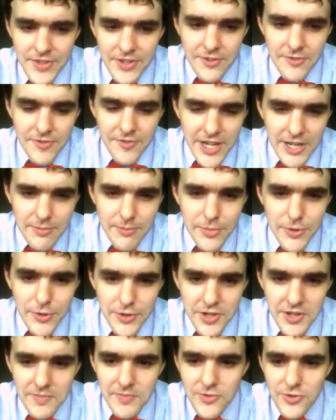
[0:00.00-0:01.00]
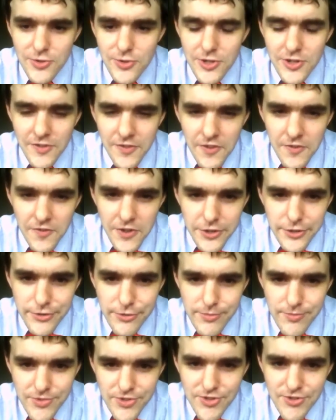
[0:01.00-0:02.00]
fanboy talk of the
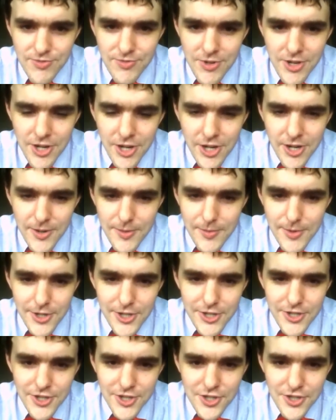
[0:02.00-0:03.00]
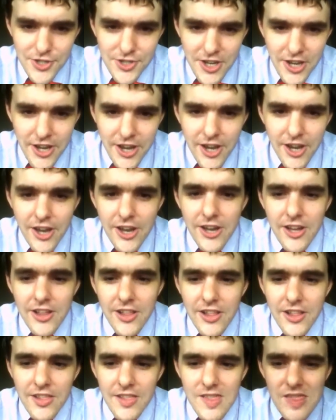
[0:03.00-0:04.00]
films was,
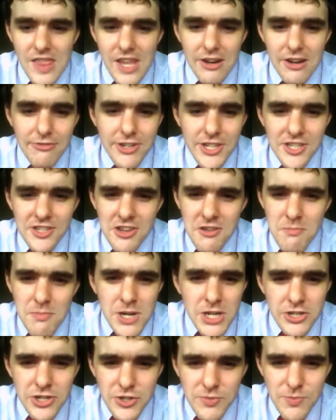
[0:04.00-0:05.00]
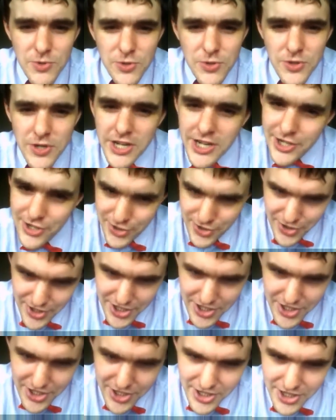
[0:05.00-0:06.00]
there is a much more
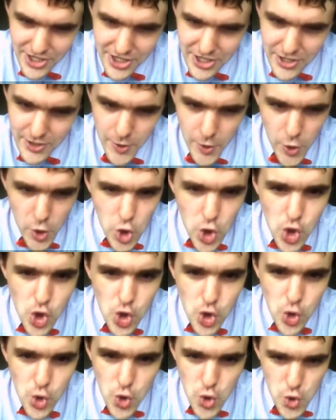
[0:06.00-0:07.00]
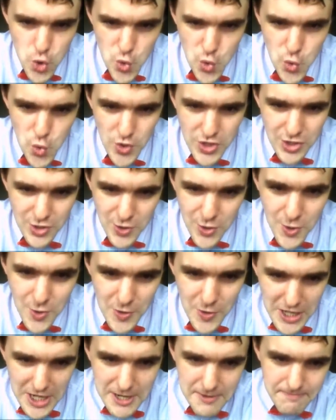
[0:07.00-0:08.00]
interesting, true
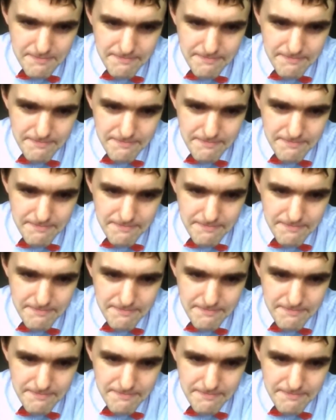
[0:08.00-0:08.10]
story.